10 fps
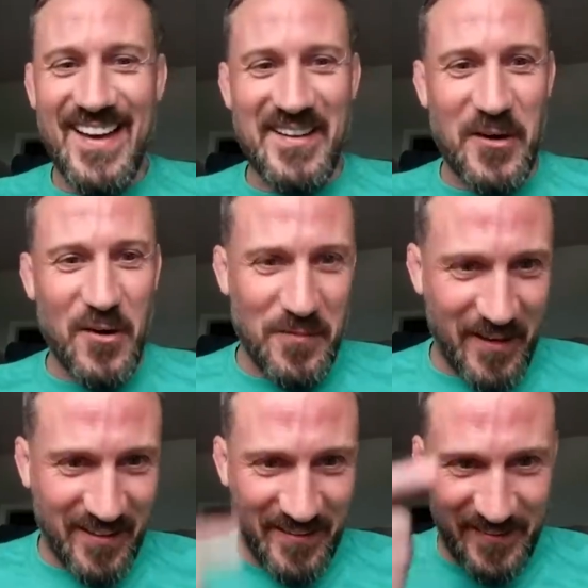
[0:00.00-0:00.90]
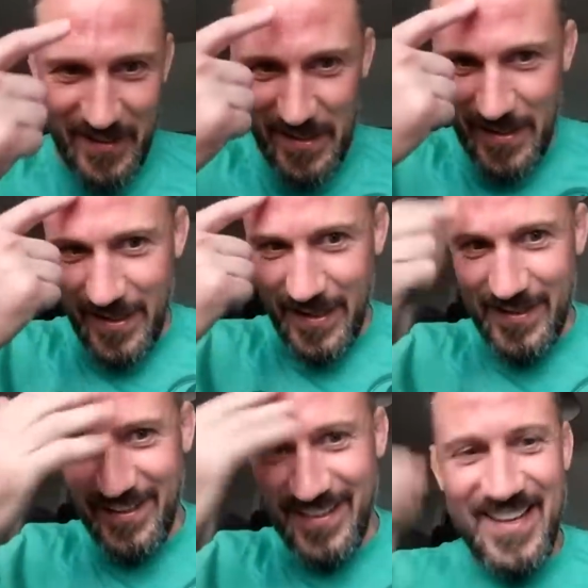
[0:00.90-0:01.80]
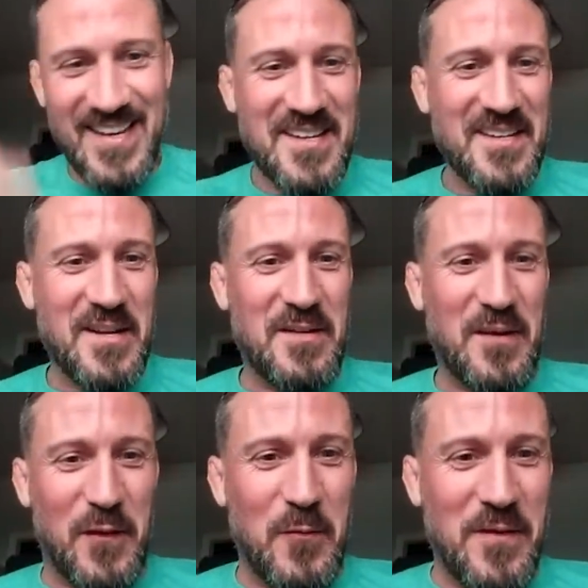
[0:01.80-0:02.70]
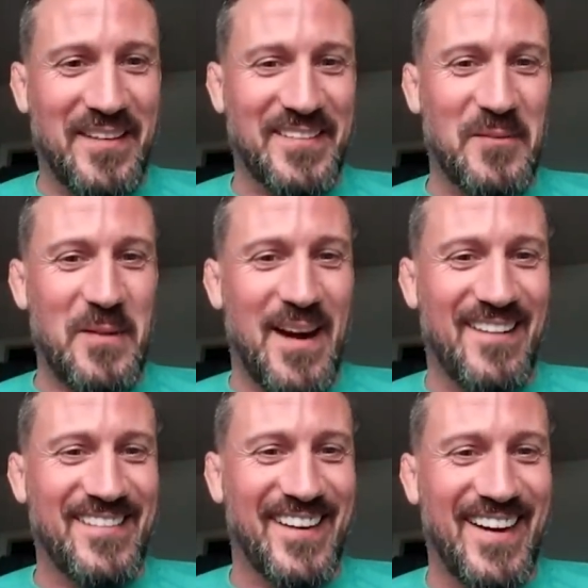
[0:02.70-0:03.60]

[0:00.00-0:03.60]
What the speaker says: I don't know if you can see the few nicks and marks.